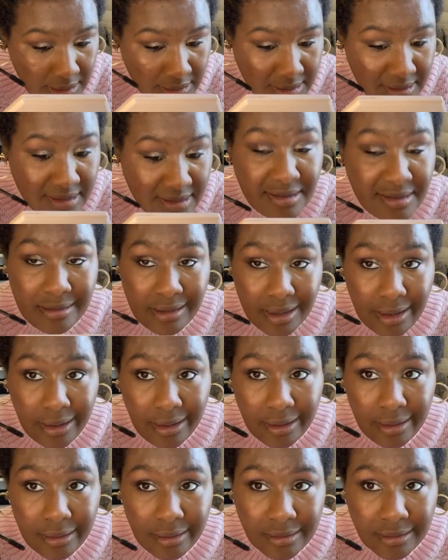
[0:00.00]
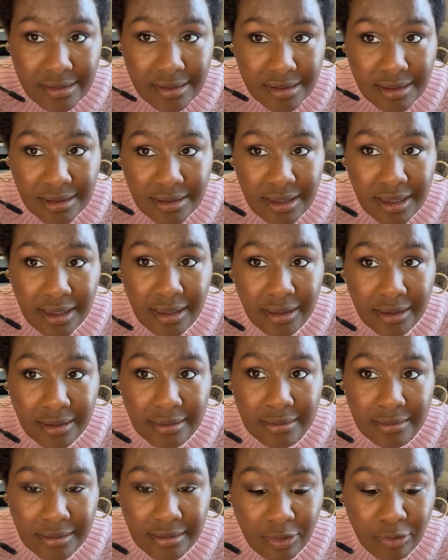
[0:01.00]
stay so that they
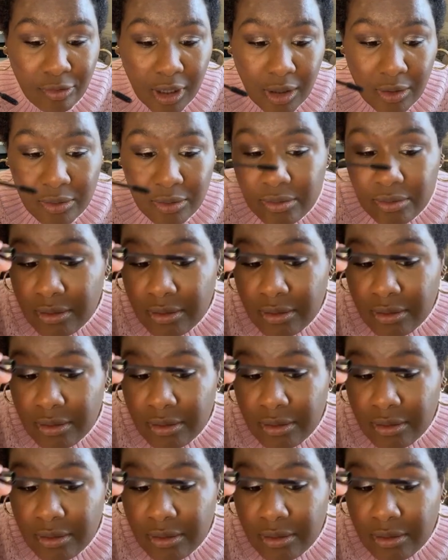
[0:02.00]
grow?